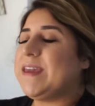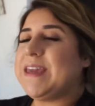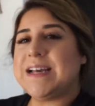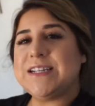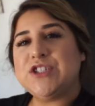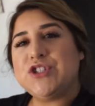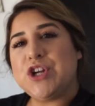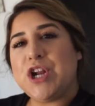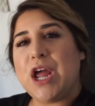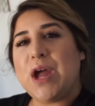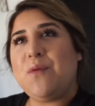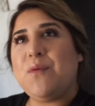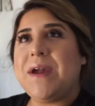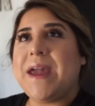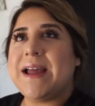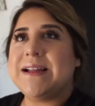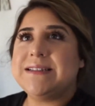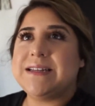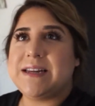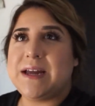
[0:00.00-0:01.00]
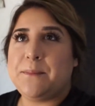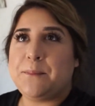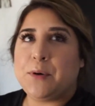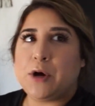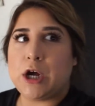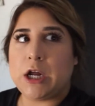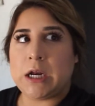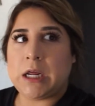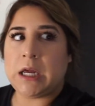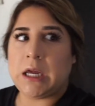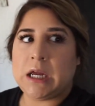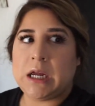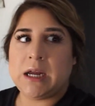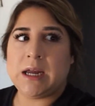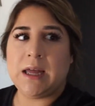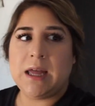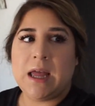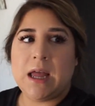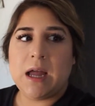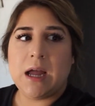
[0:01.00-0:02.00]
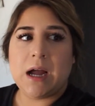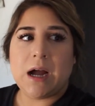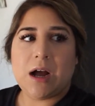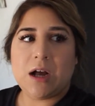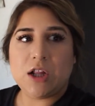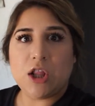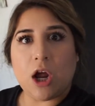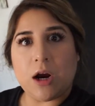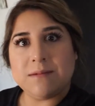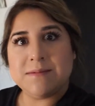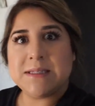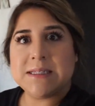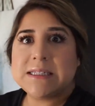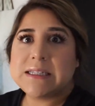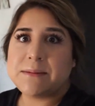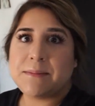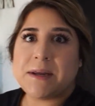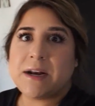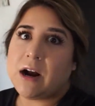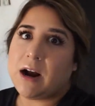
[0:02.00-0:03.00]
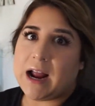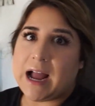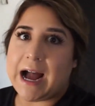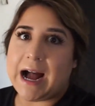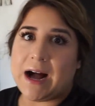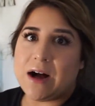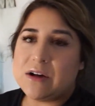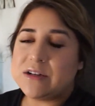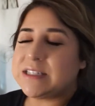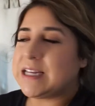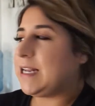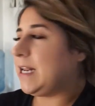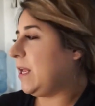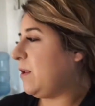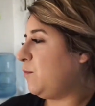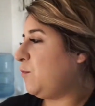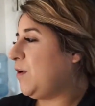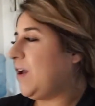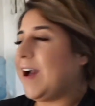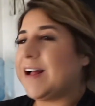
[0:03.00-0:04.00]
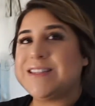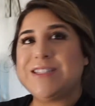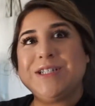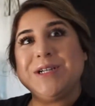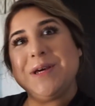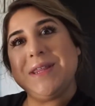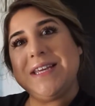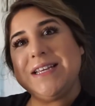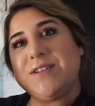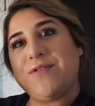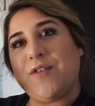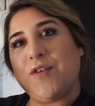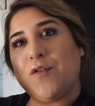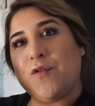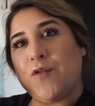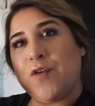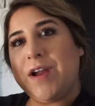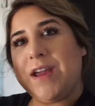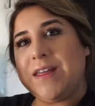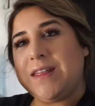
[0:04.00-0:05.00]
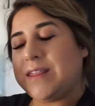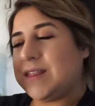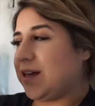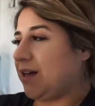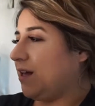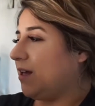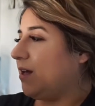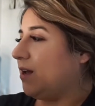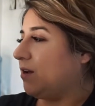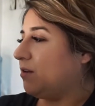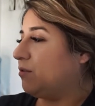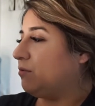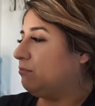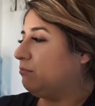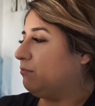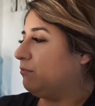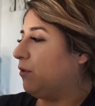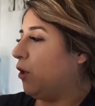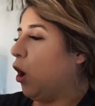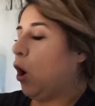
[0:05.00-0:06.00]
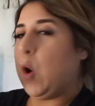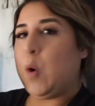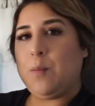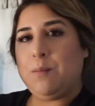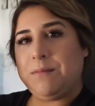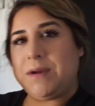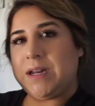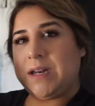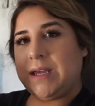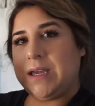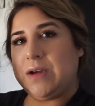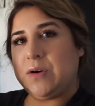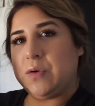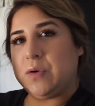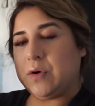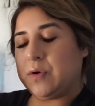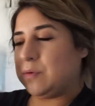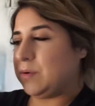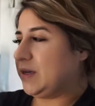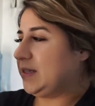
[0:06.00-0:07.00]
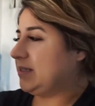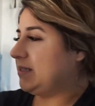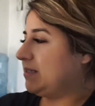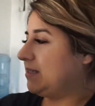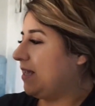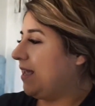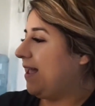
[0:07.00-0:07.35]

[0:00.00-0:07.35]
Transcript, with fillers: yesterday we ended up putting alarm system in our house and then we got two of these for free, the Home Mini Google ones.